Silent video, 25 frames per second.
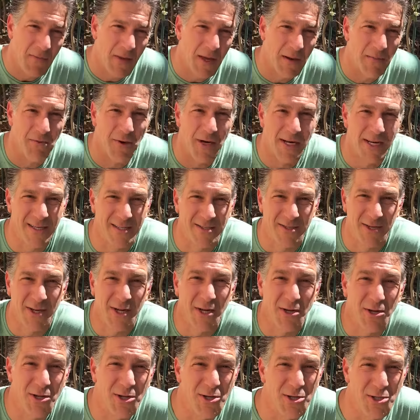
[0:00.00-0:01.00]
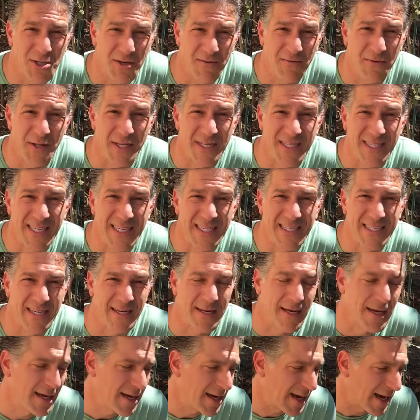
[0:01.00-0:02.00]
and bring us to conclusion for the
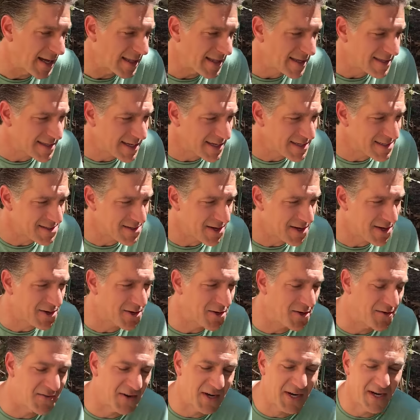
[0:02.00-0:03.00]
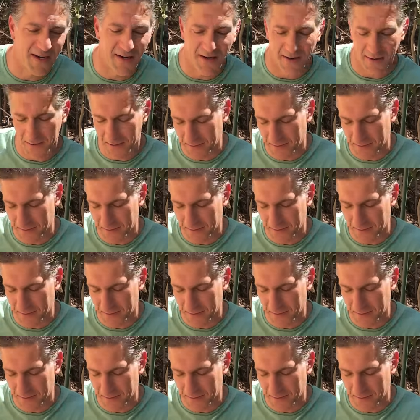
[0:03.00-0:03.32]
season. And let's get started over here.